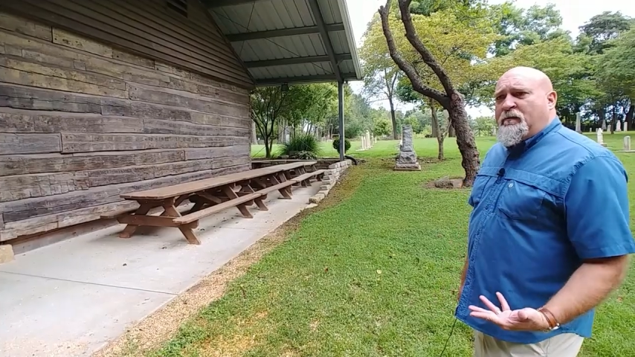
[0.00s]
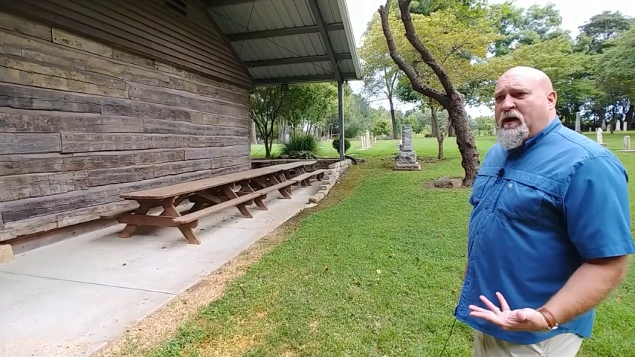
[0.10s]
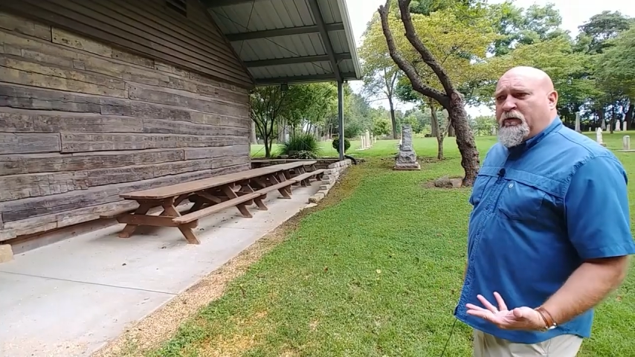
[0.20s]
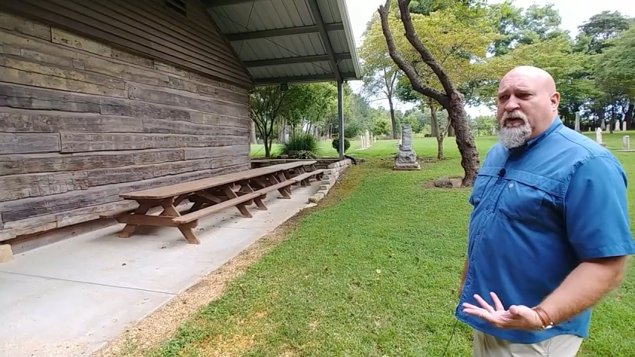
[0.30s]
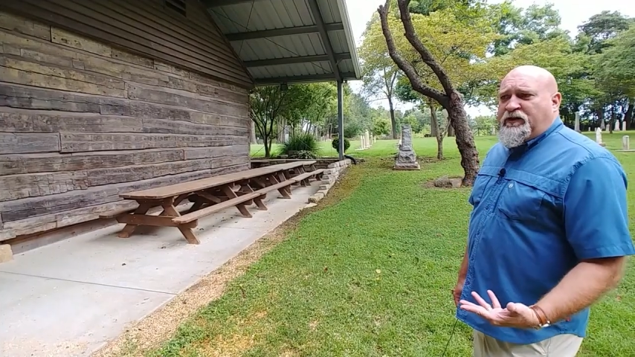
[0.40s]

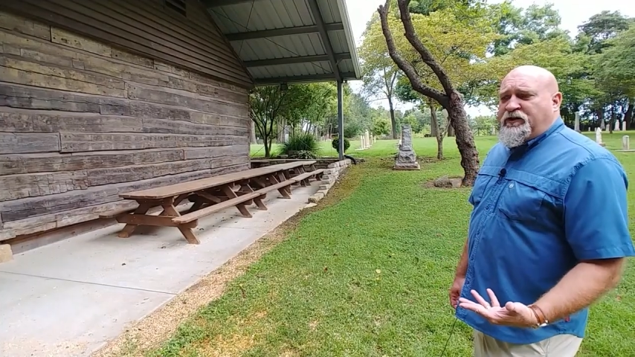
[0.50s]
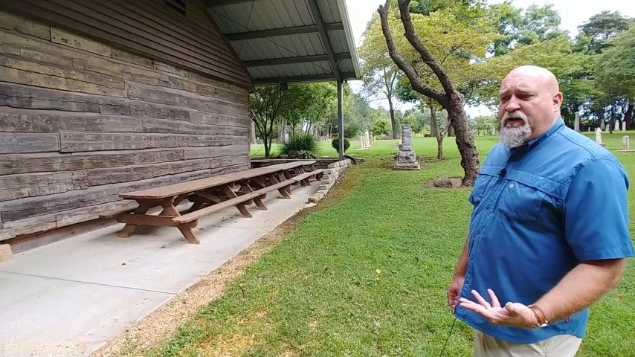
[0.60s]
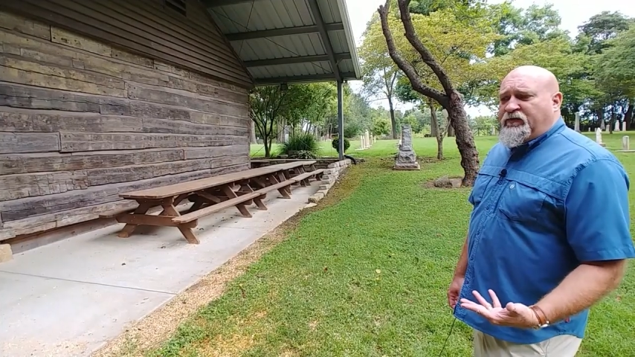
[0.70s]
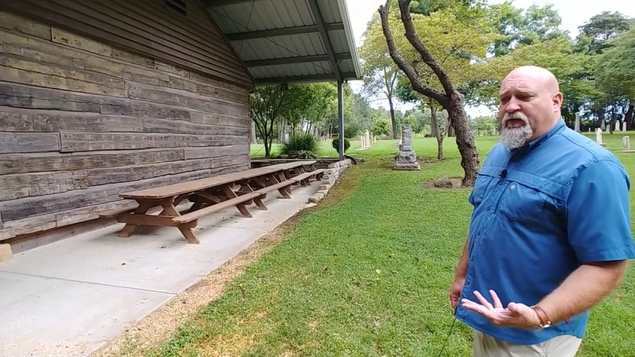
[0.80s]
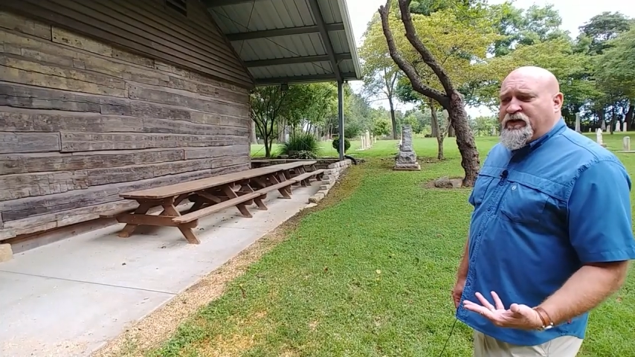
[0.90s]
about religion
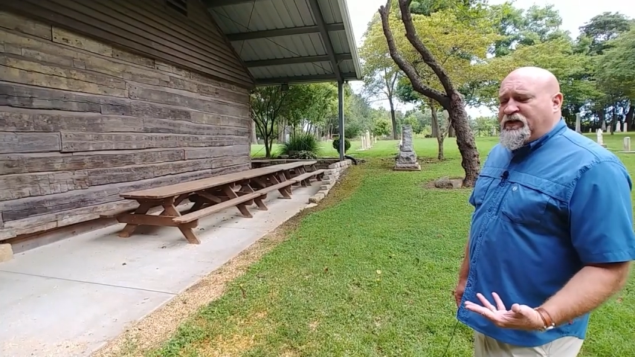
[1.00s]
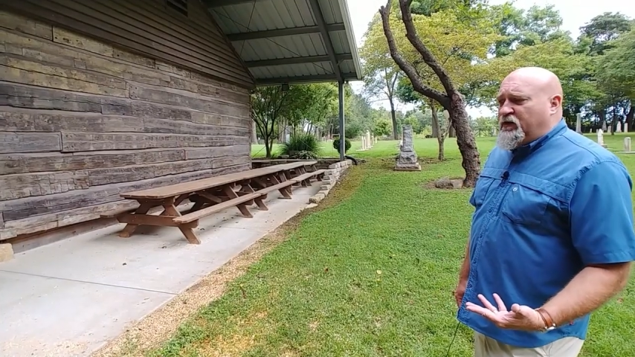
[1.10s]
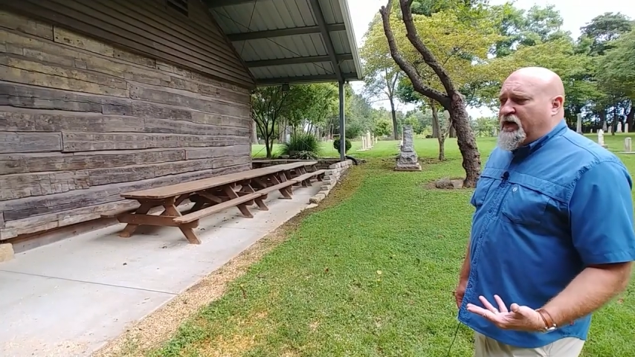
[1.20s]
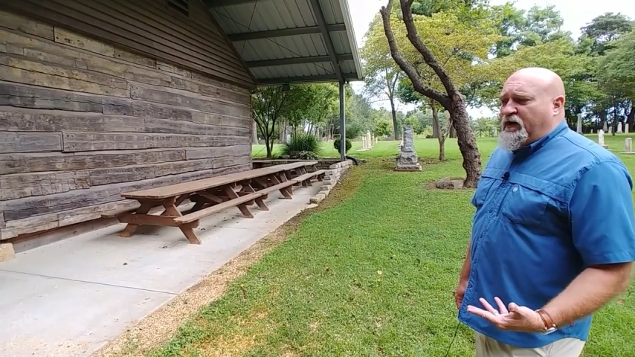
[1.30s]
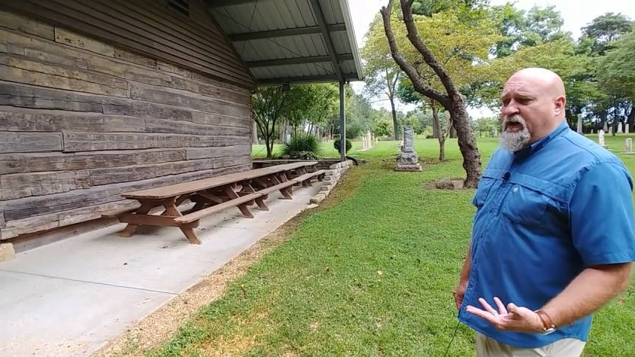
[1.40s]
in the
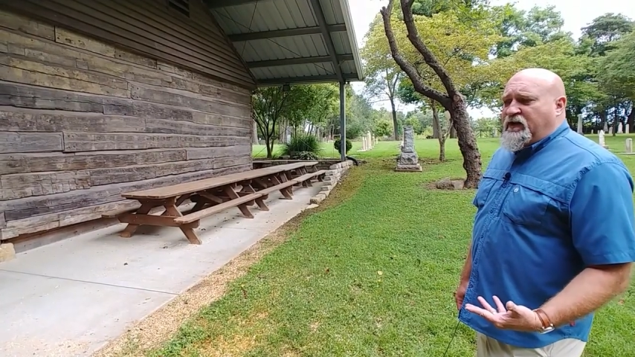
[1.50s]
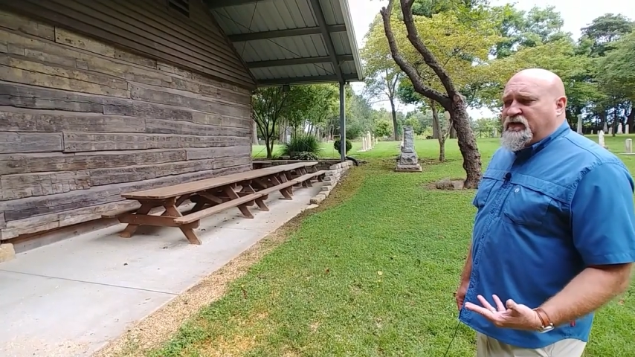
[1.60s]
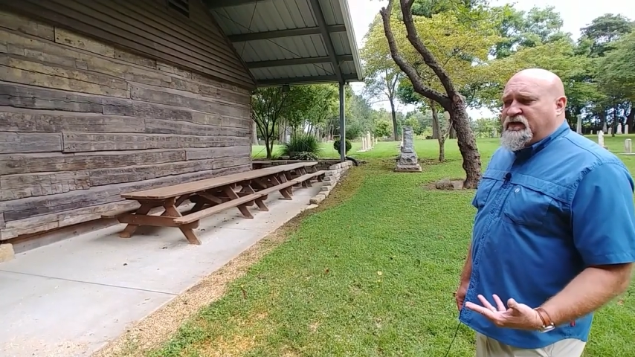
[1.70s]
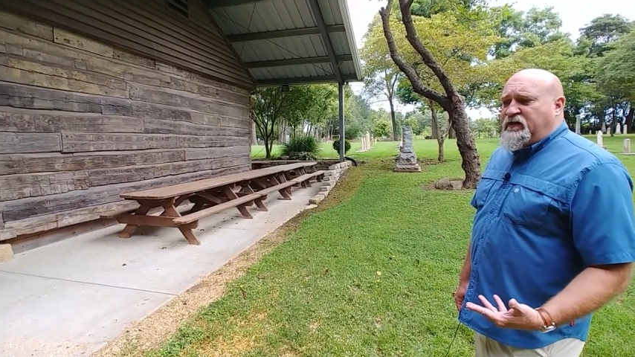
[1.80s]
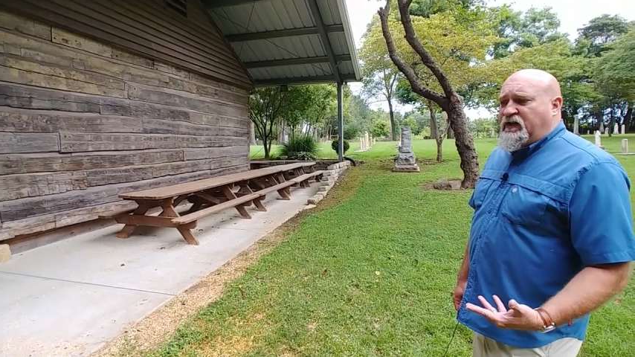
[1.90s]
frontier area
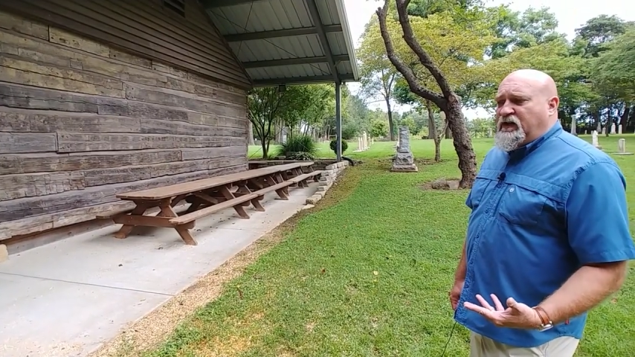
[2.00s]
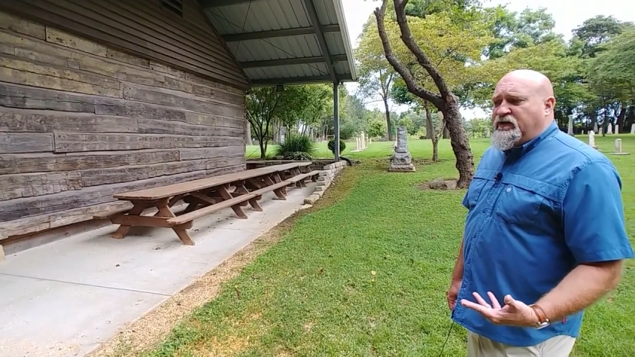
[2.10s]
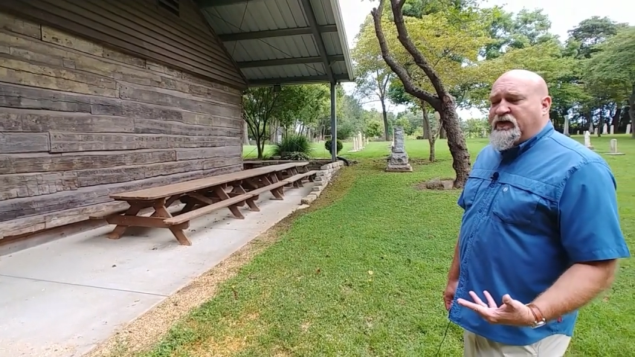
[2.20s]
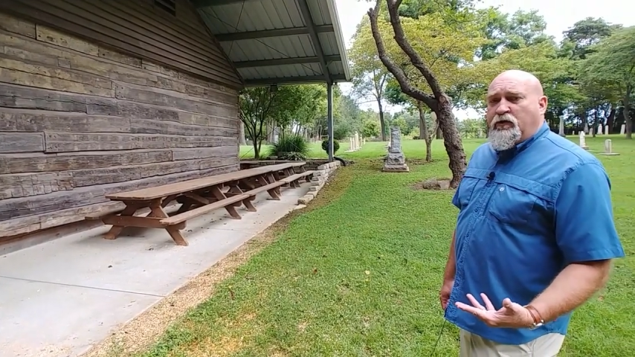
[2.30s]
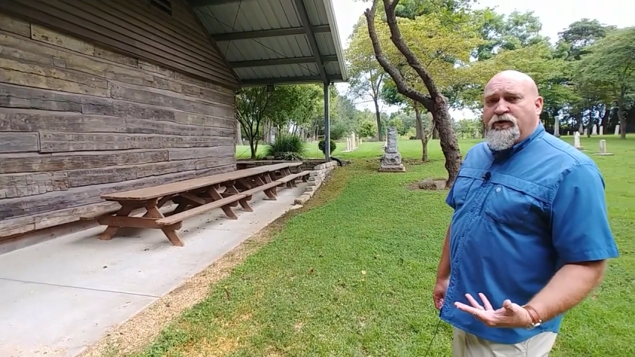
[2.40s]
is the
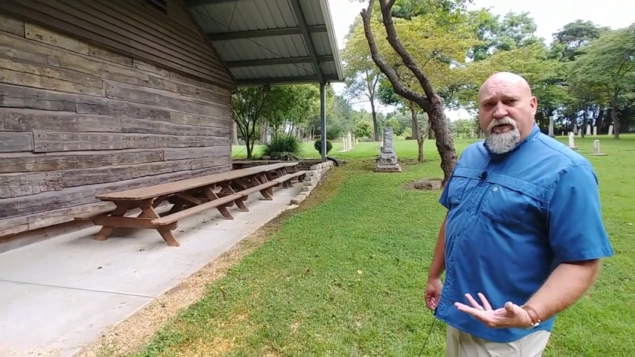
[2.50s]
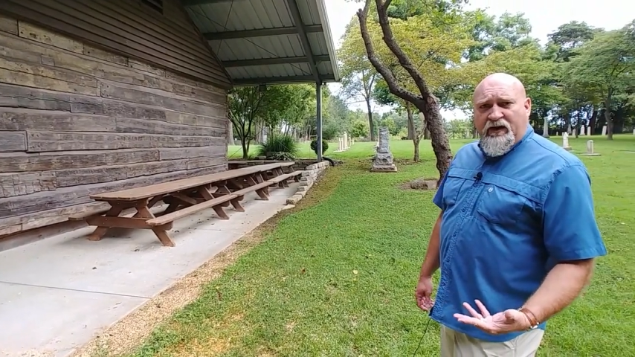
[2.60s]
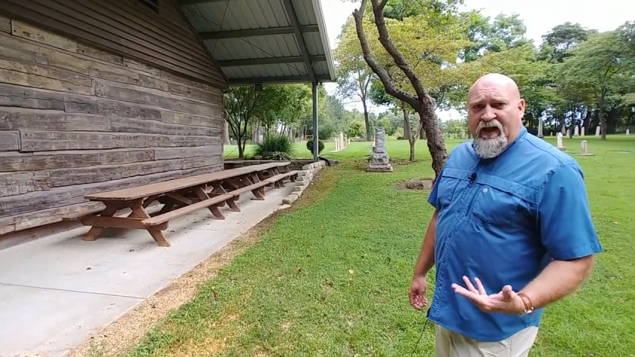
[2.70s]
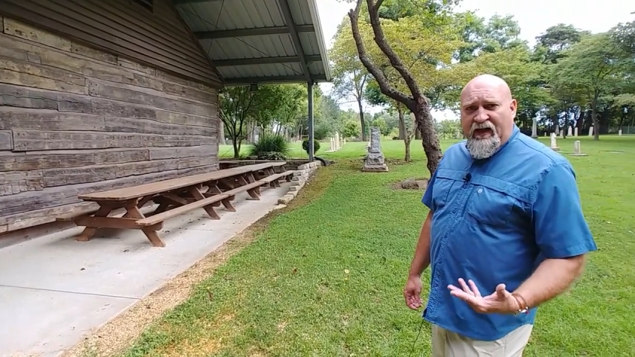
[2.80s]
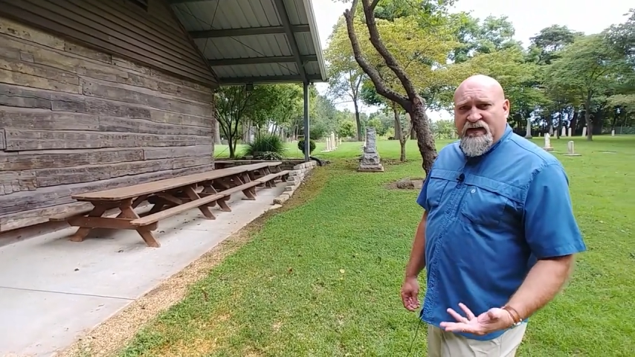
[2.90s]

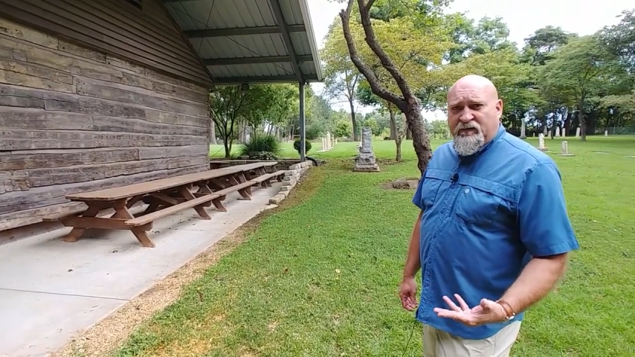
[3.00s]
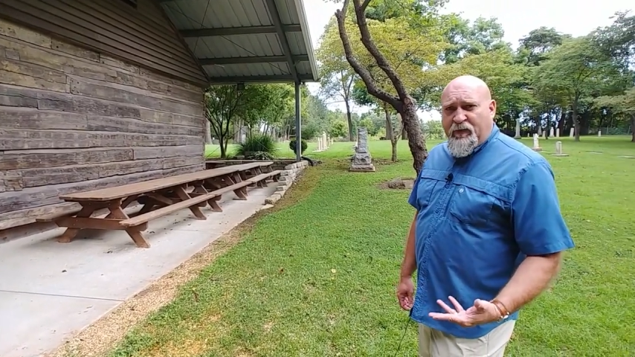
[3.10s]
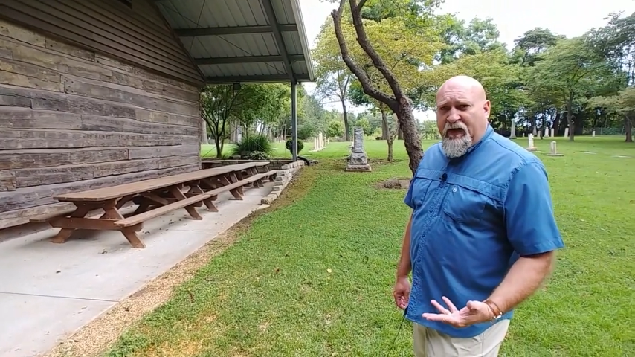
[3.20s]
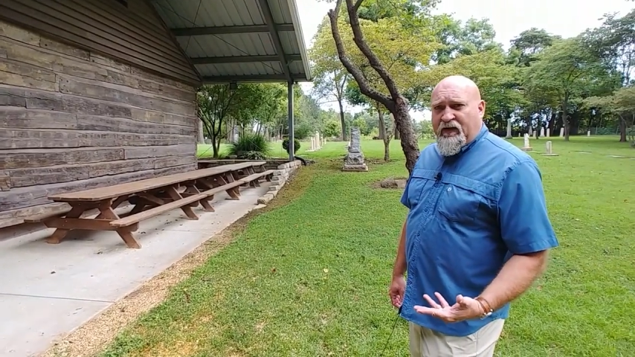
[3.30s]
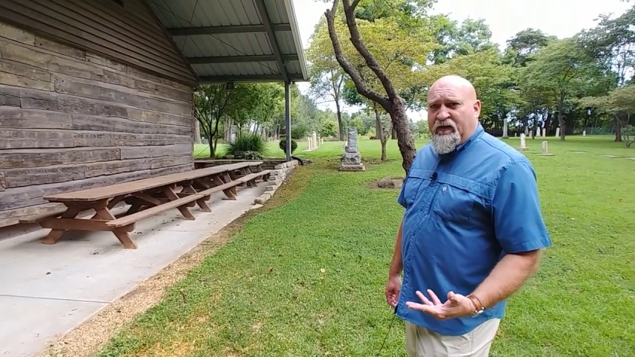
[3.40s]
social
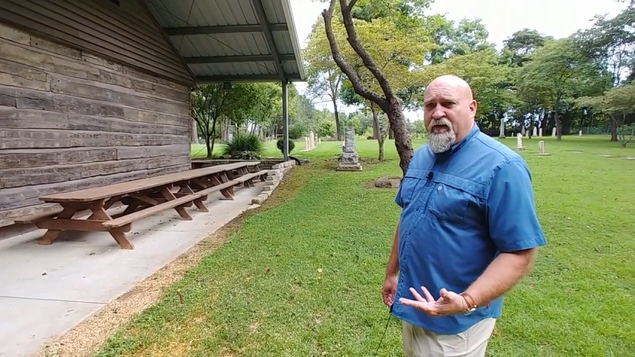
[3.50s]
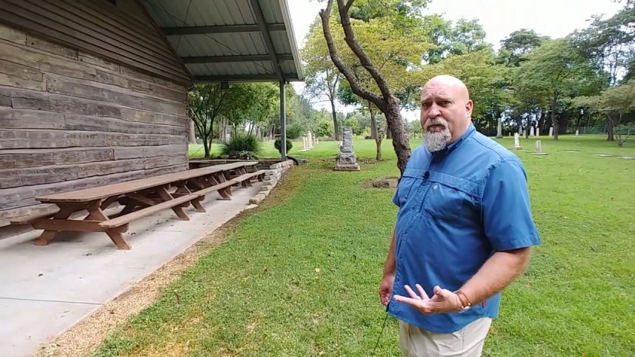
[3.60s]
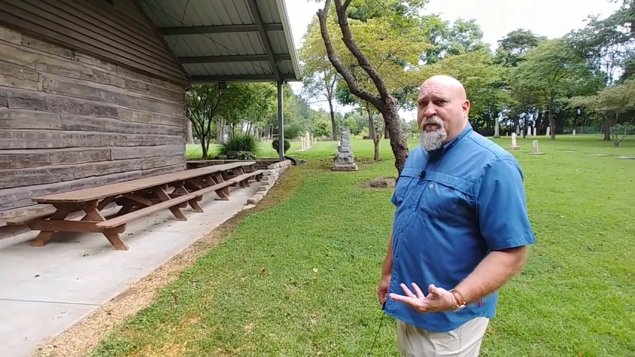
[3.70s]
aspect.